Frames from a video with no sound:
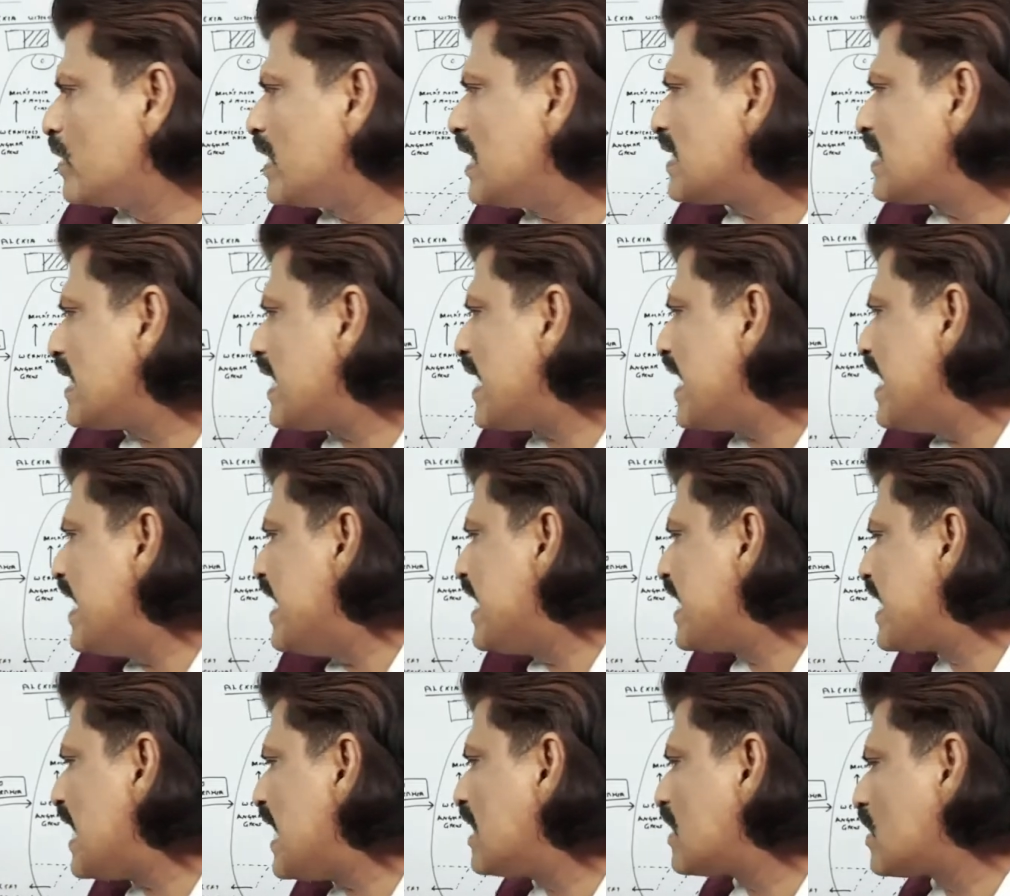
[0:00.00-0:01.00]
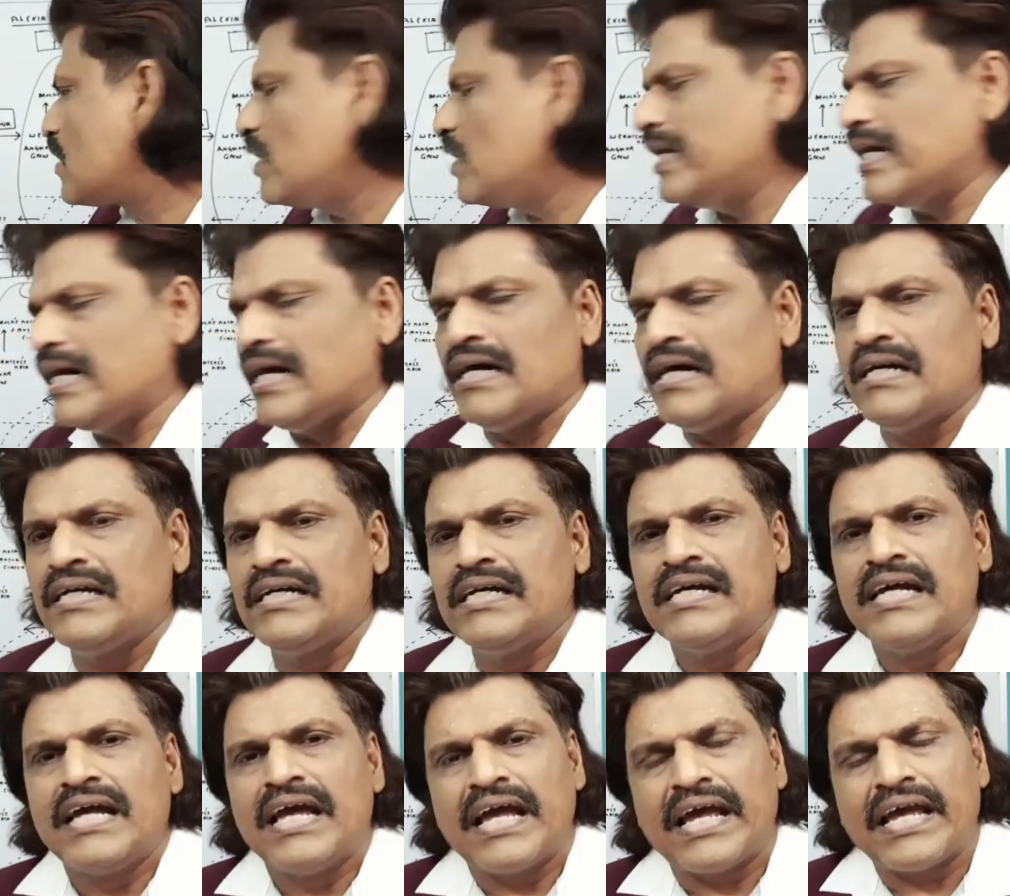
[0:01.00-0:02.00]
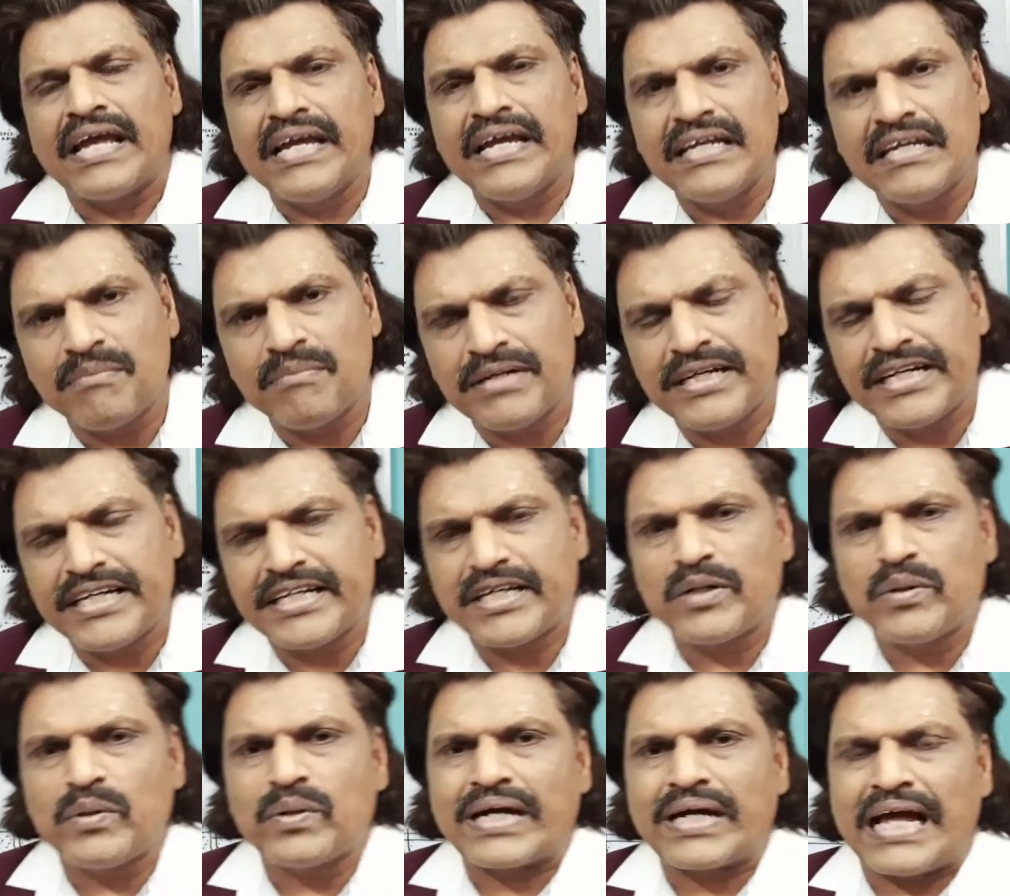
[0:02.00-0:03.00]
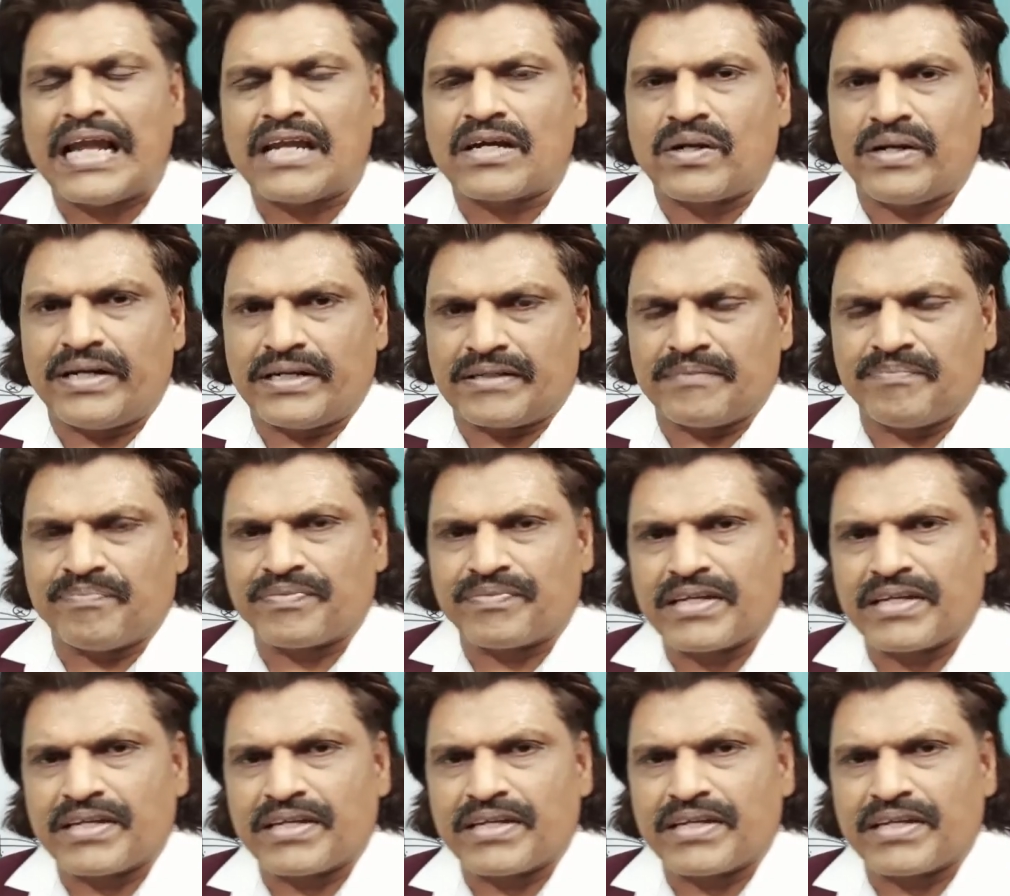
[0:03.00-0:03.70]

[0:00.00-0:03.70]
get acalculia, inability to calculate.